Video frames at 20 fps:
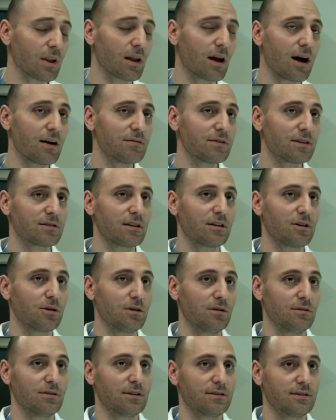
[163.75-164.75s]
Obviously,
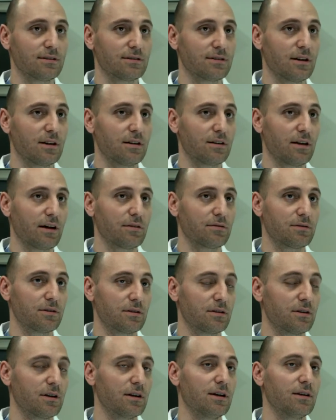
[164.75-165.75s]
all of this is done
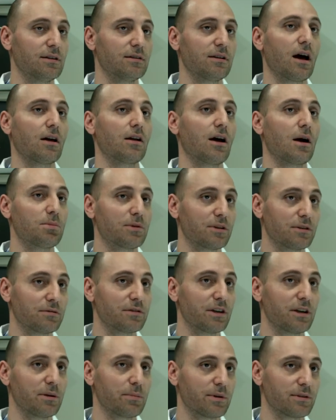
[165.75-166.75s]
after
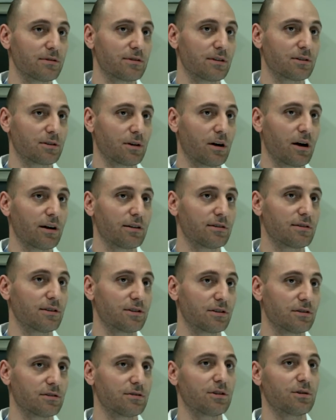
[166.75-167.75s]
non-operative treatments are tried,
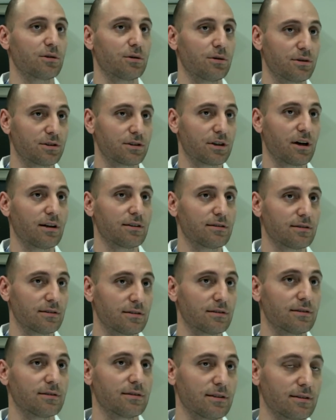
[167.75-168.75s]
such as steroid shots
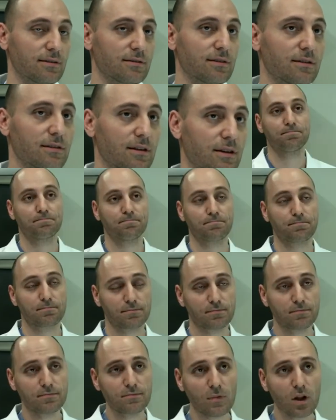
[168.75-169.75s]
and things like
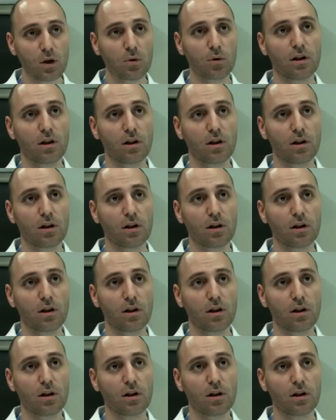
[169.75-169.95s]
that.